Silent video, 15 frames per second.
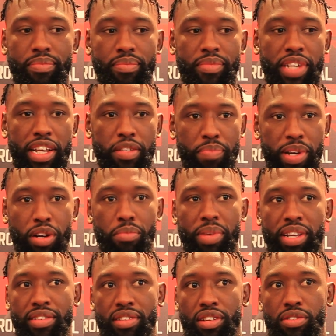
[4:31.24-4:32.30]
Jake's bigger, but
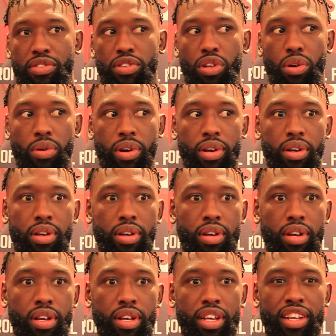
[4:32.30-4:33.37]
he's a little slower.
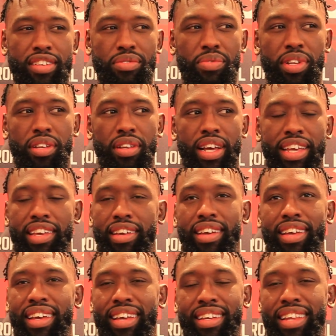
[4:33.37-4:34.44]
He doesn't really look
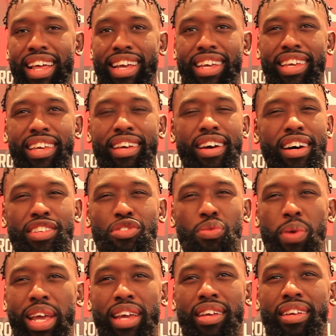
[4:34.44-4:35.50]
like he cuts
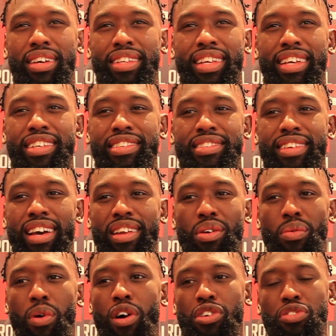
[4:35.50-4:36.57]
weight. I think he just kind
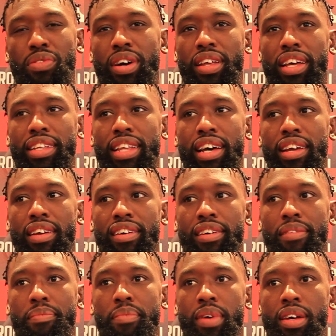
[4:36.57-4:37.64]
of walks around like
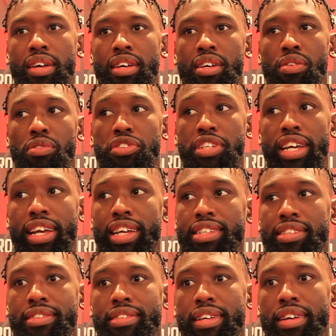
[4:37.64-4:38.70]
that. With Jake, I
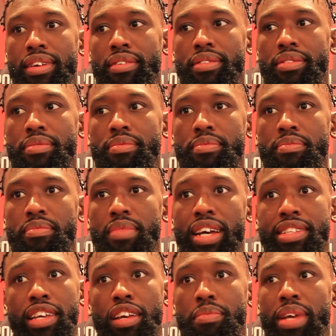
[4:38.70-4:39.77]
just think I
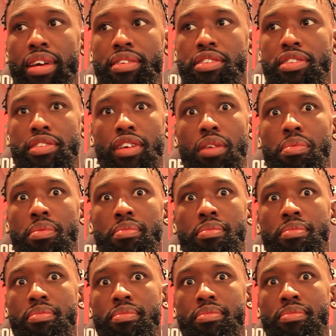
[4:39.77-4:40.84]
take him down and just sub him.
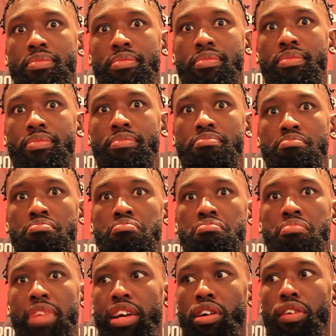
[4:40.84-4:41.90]

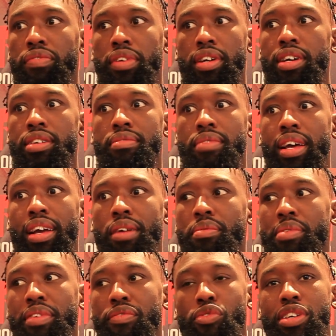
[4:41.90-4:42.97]
Like, off the gun. Like, I
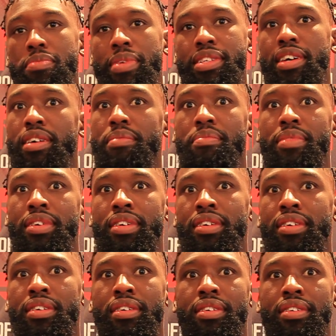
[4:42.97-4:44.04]
don't even waste my time.
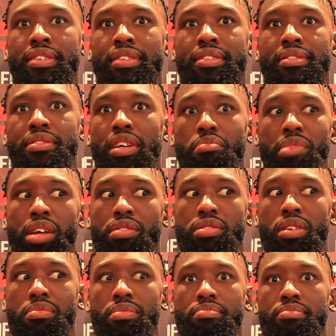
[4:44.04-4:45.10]
Take him down and
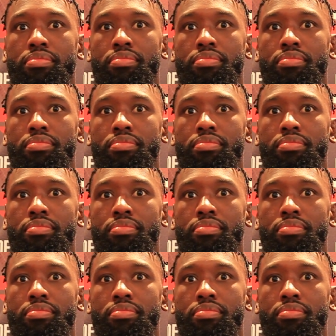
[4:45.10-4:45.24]
sub him.